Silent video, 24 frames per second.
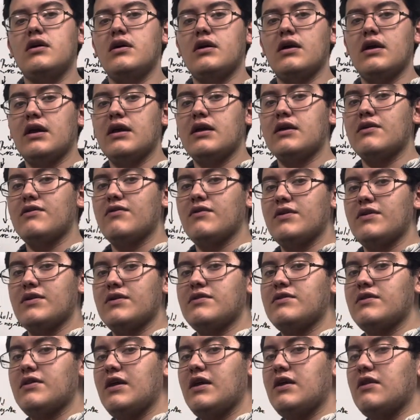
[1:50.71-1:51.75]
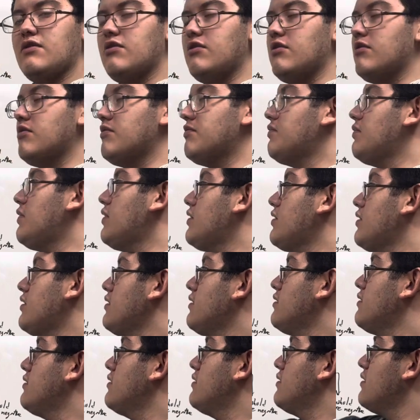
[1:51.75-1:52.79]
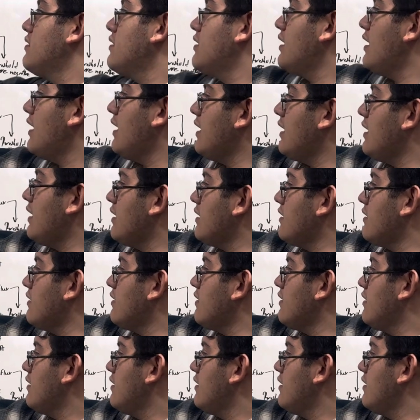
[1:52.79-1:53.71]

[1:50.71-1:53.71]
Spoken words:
increase in our body, and